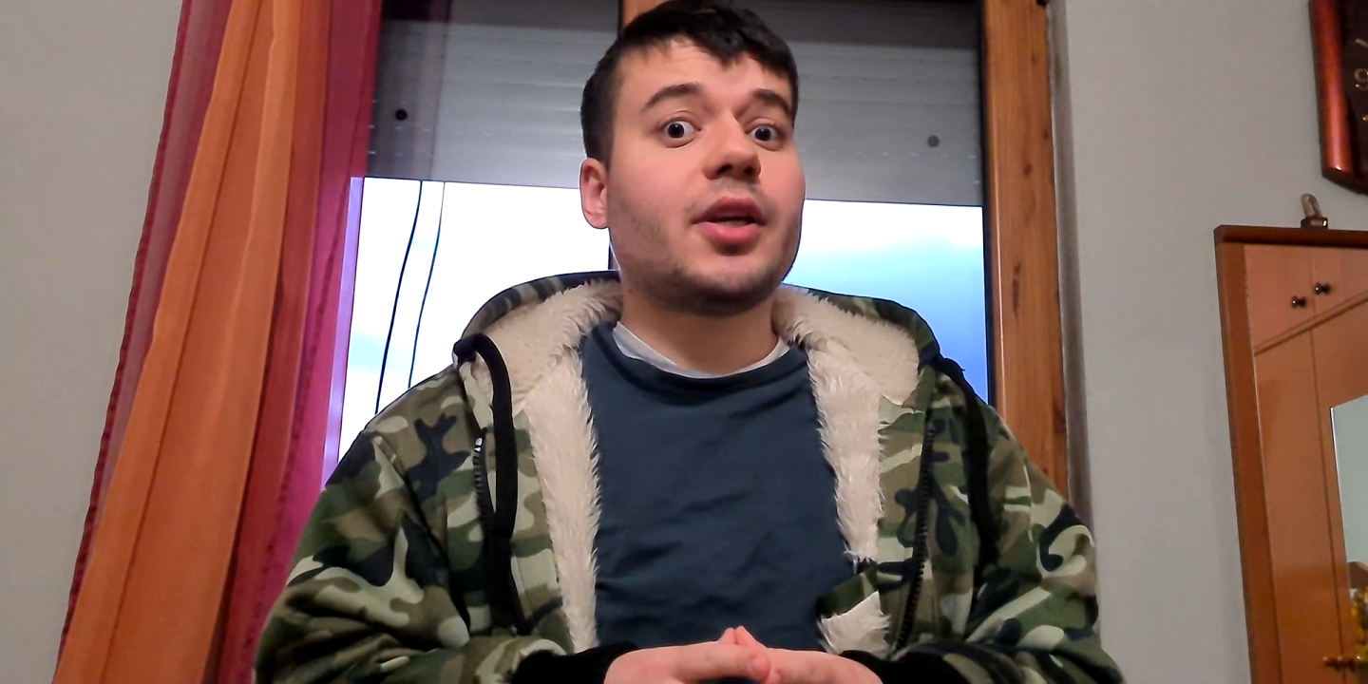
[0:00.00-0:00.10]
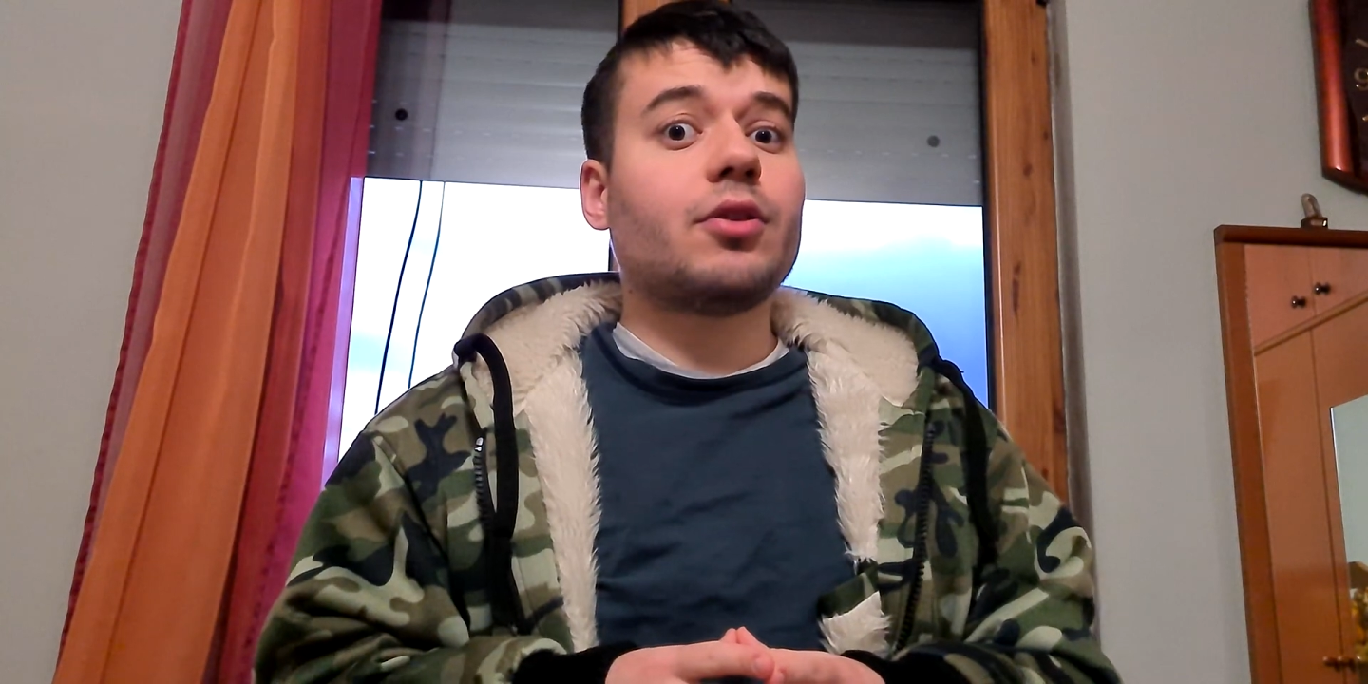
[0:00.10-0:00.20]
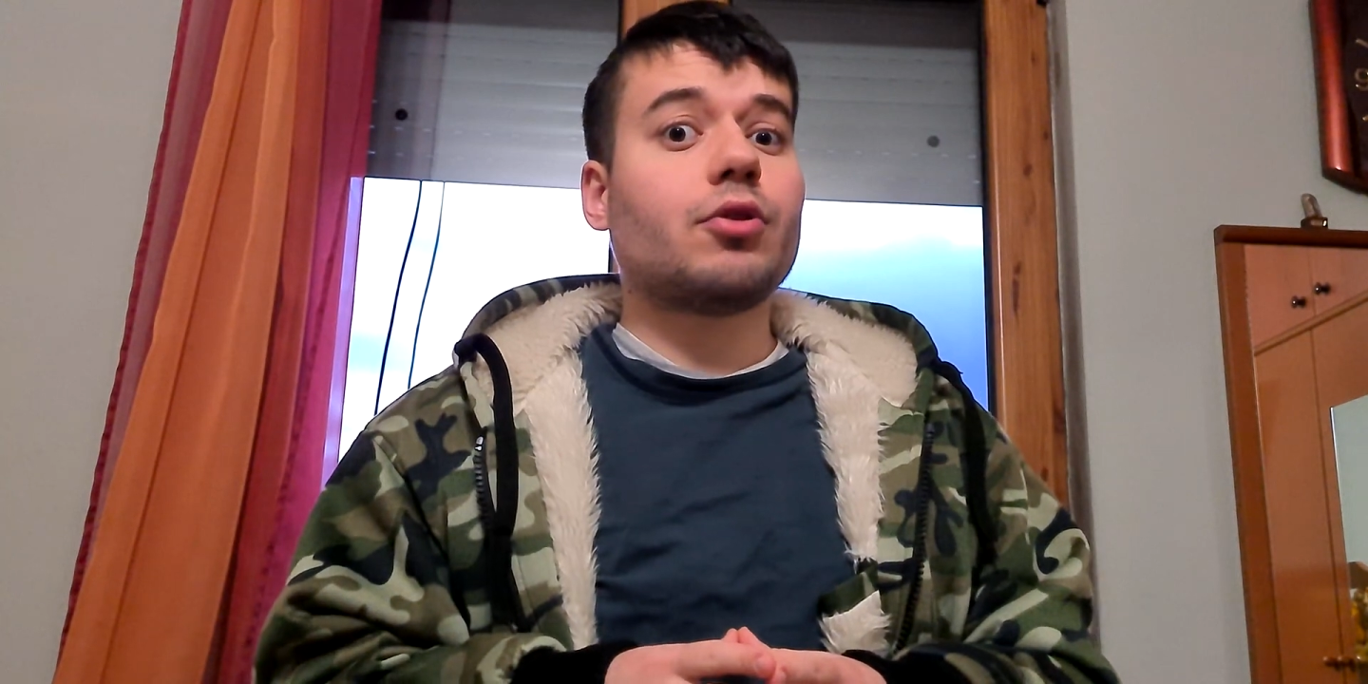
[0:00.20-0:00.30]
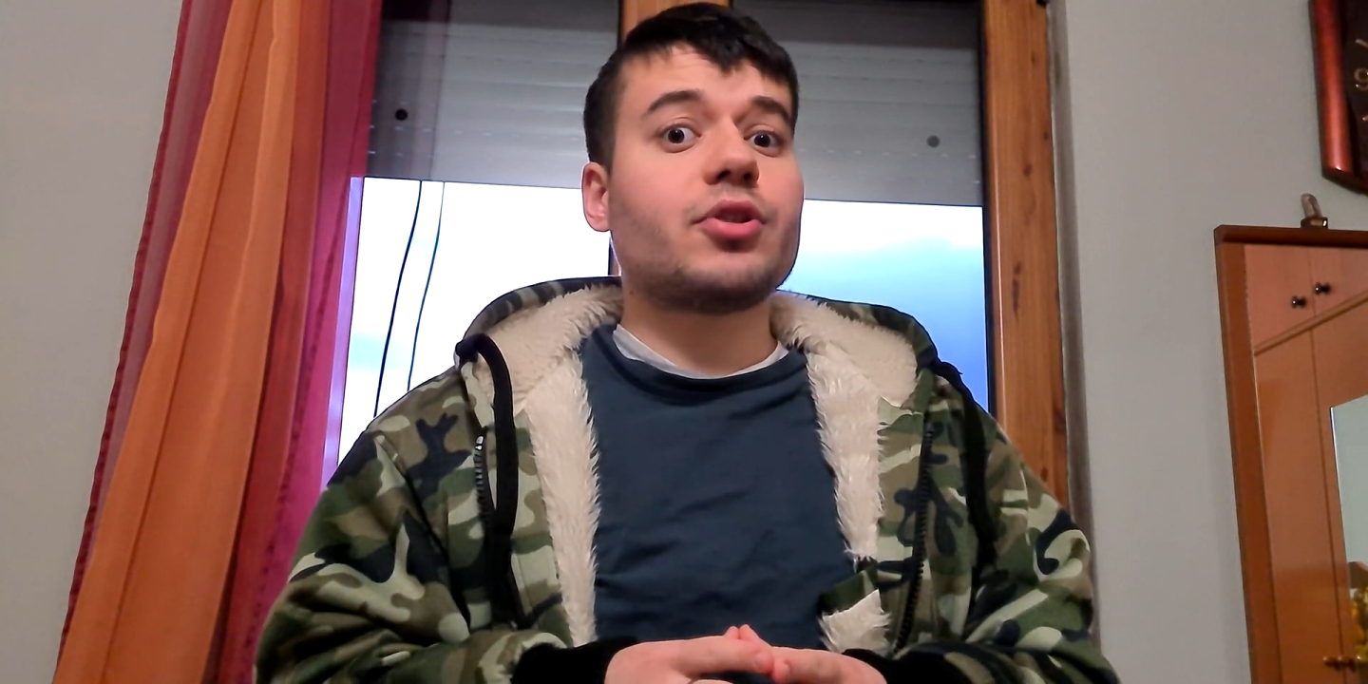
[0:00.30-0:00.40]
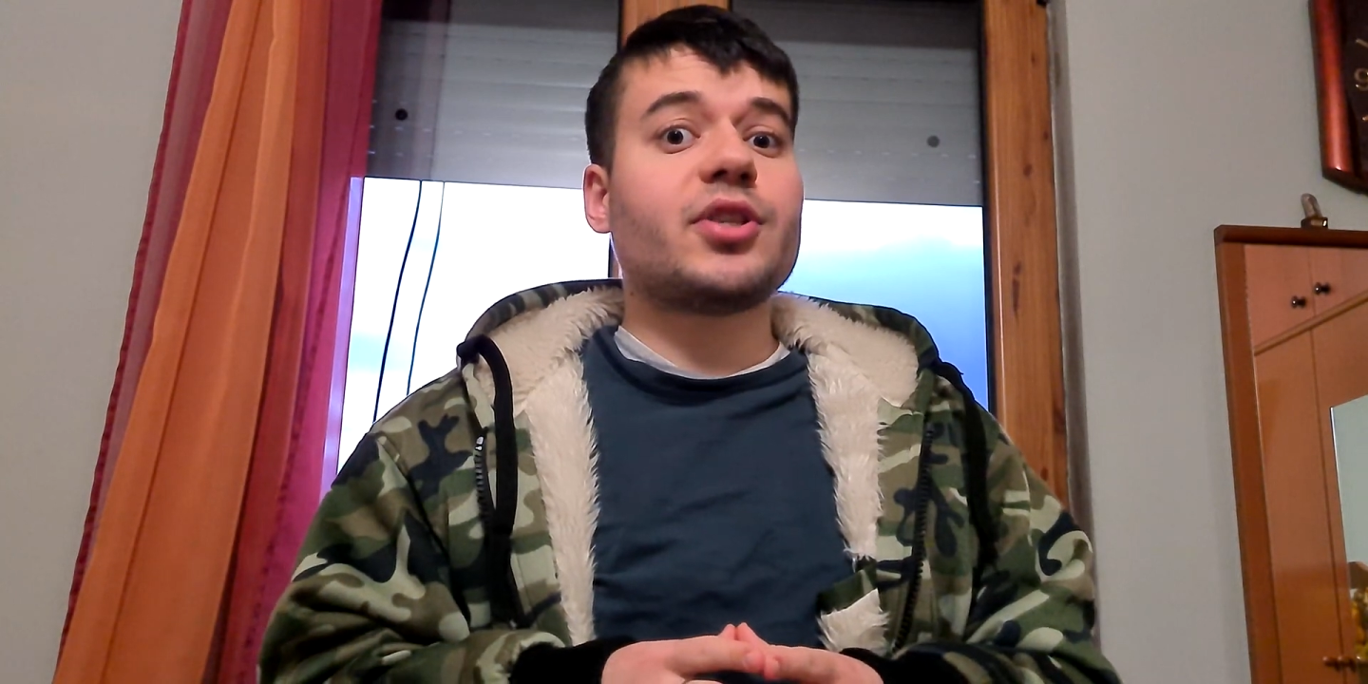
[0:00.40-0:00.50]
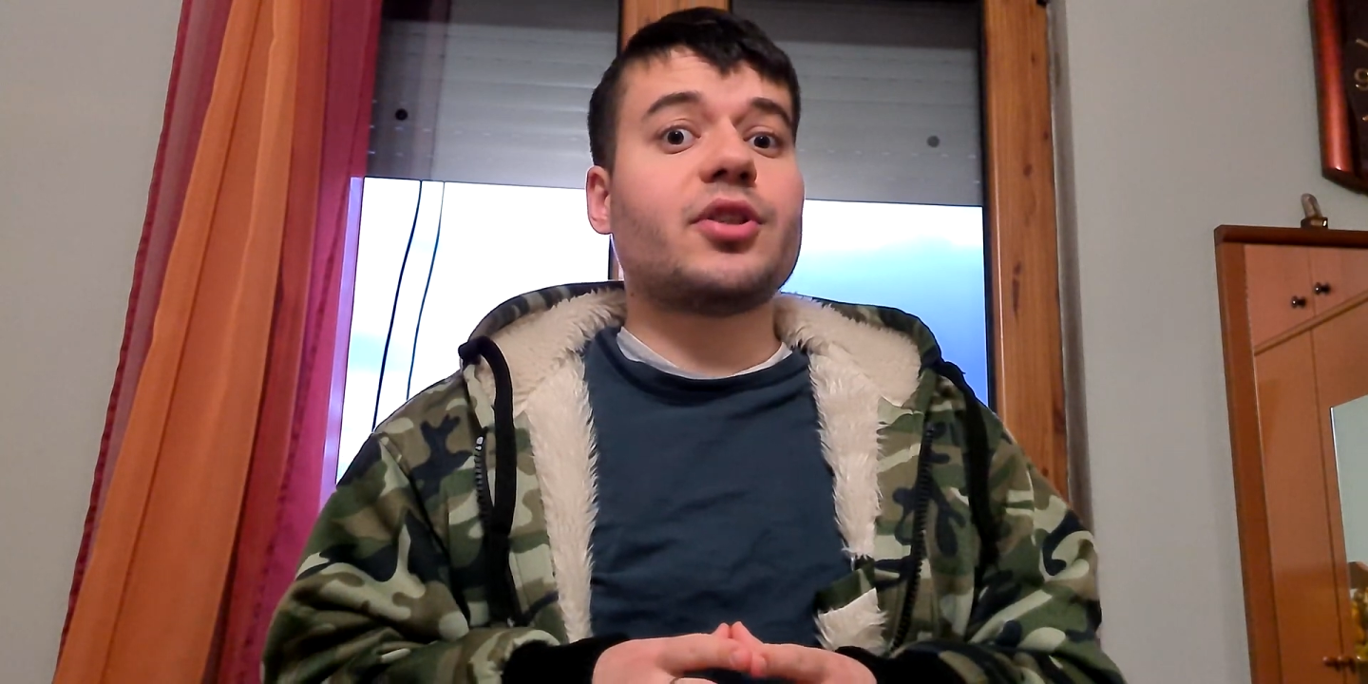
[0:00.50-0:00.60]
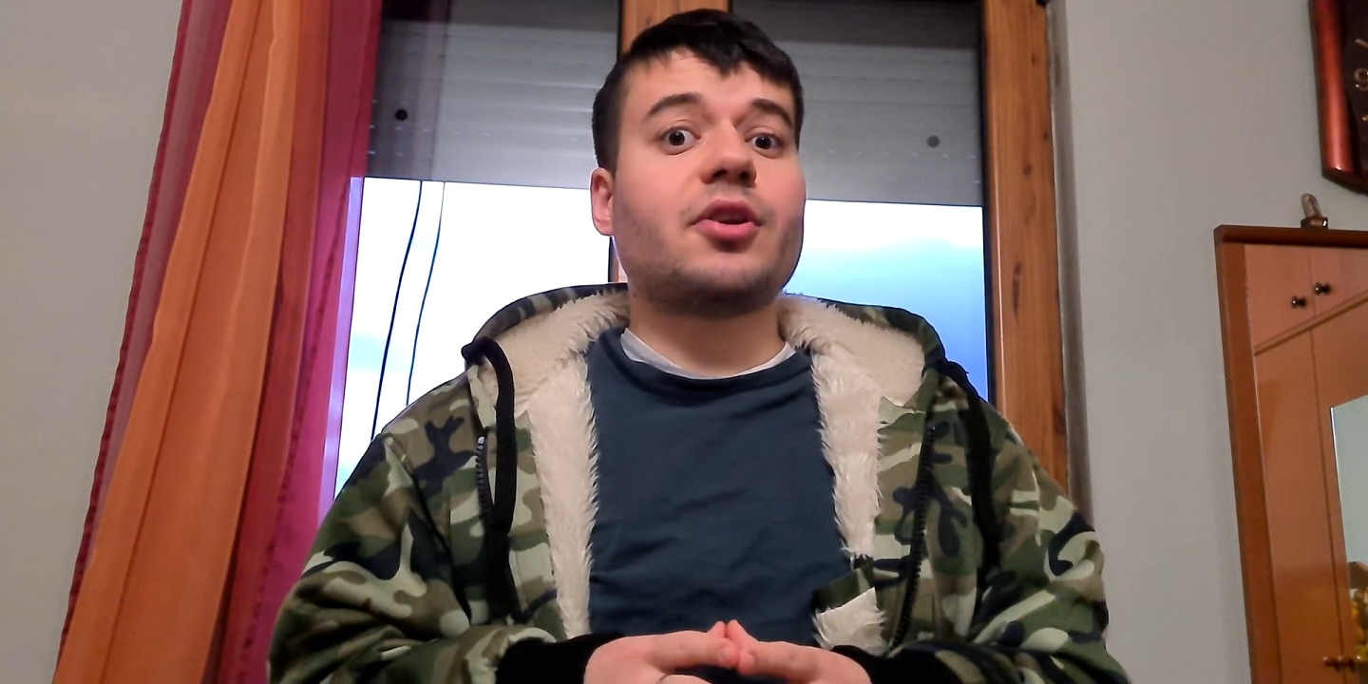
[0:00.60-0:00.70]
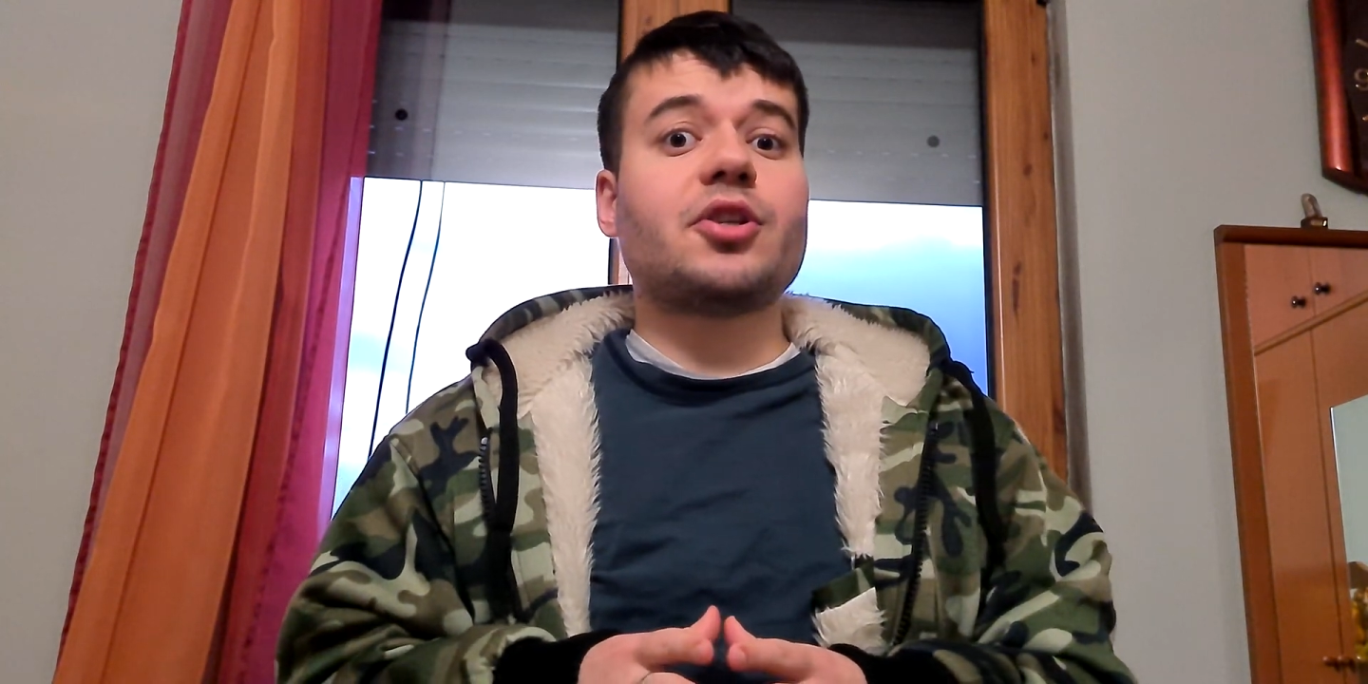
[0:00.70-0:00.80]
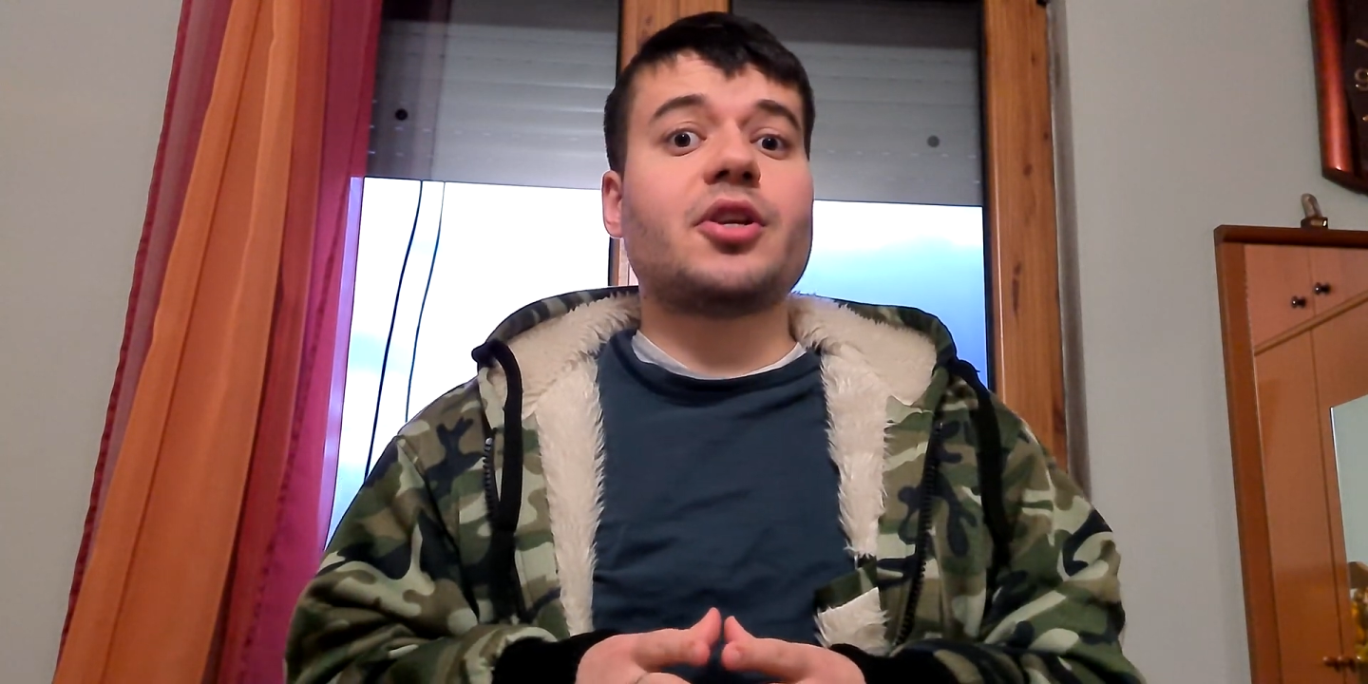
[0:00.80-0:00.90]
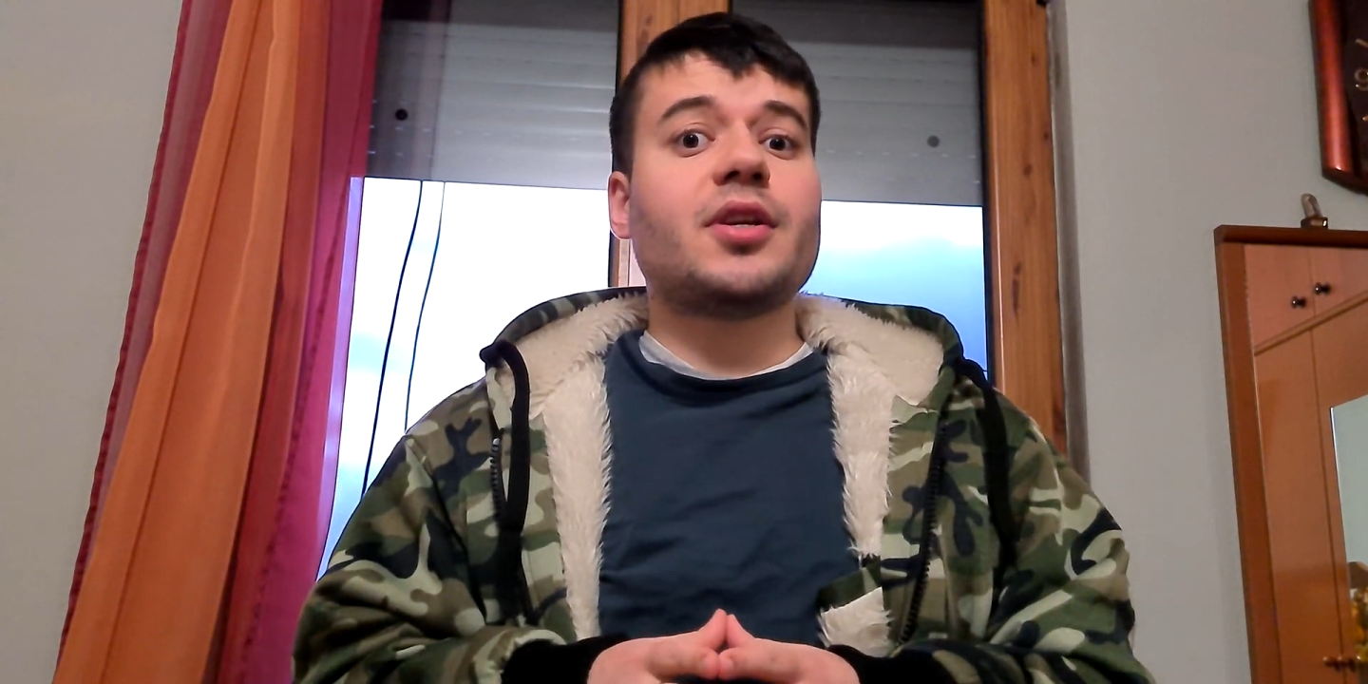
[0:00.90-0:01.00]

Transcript: into consideration